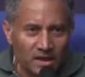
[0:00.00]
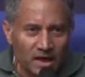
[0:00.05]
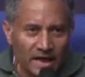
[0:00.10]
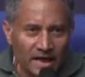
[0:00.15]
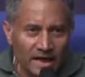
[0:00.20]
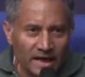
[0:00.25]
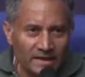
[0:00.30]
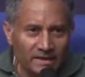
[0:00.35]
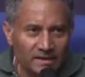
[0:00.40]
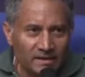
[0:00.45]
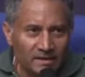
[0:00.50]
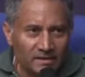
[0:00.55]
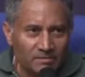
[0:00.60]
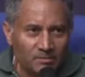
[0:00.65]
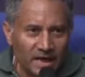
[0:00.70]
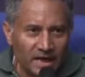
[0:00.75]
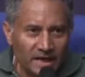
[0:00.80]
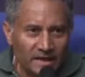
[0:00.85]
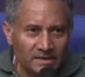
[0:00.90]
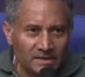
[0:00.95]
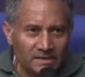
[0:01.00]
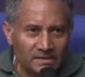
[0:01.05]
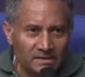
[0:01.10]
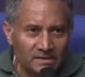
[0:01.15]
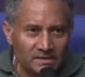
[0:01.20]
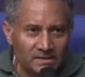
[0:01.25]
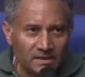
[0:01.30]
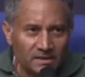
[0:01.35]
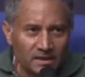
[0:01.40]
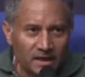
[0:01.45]
and by his
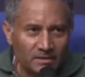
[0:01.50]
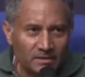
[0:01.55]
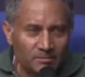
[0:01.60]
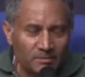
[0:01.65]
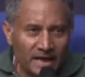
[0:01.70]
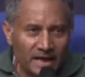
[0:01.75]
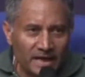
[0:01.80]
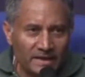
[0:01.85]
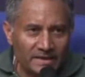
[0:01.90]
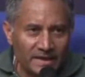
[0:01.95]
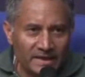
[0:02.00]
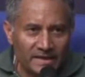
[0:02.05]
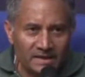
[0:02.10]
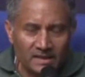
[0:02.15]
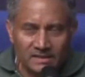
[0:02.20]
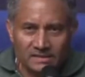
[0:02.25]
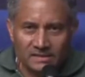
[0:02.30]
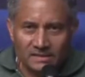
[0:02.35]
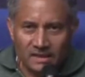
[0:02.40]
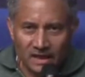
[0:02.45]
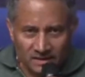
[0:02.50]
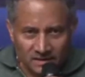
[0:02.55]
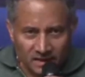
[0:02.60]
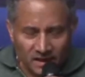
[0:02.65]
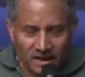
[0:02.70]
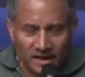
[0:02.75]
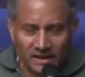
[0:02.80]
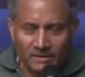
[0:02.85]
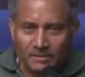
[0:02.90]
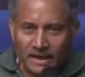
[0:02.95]

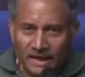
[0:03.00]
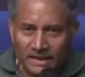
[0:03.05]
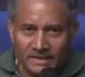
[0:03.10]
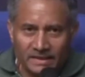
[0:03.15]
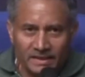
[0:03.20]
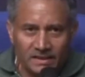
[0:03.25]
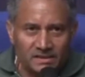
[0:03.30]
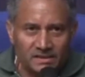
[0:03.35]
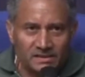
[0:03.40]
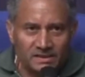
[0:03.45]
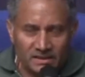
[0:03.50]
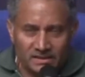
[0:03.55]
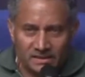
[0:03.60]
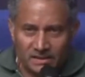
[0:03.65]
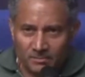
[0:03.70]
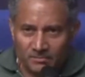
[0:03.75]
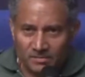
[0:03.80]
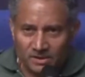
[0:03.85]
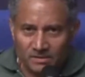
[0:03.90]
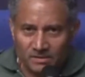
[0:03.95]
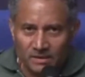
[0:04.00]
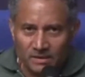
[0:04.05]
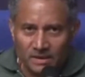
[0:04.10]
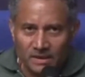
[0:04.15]
other unmanned aerial systems.